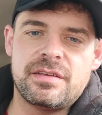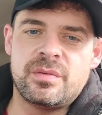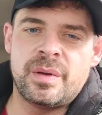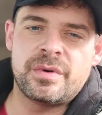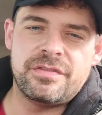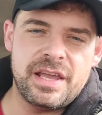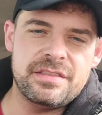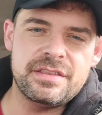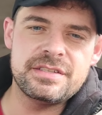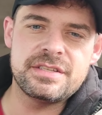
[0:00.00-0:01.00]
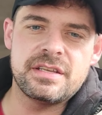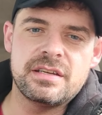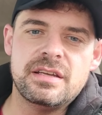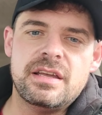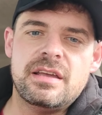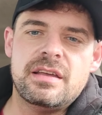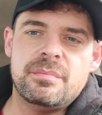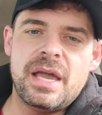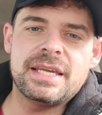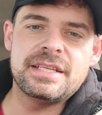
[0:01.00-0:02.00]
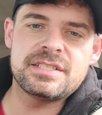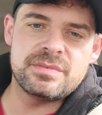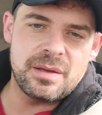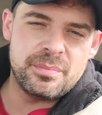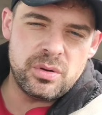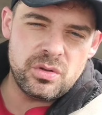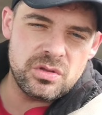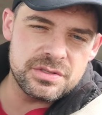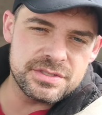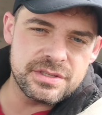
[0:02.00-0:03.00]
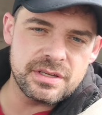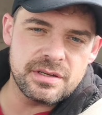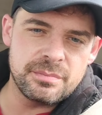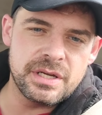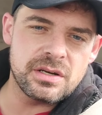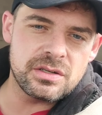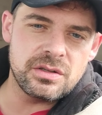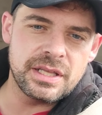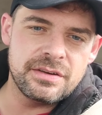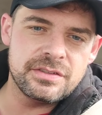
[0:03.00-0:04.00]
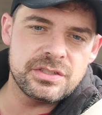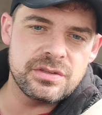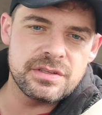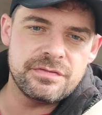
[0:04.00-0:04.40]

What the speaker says: And remember, faith is the mechanism that pulls the miracle into the